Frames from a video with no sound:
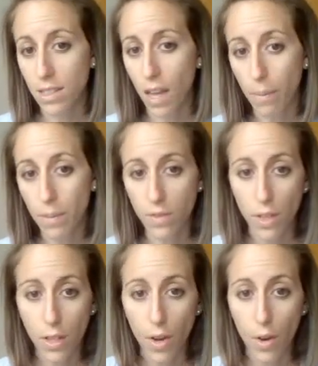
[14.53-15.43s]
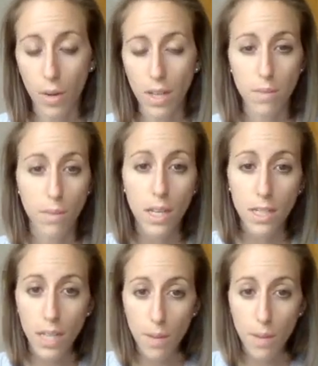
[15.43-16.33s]
stop this video as many
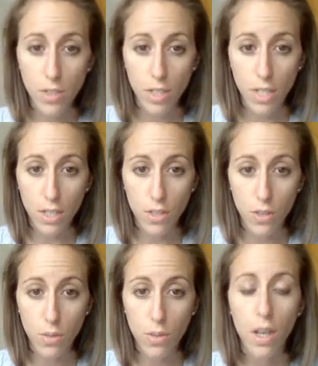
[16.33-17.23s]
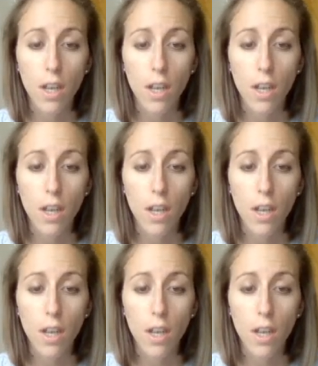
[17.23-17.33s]
times as you need to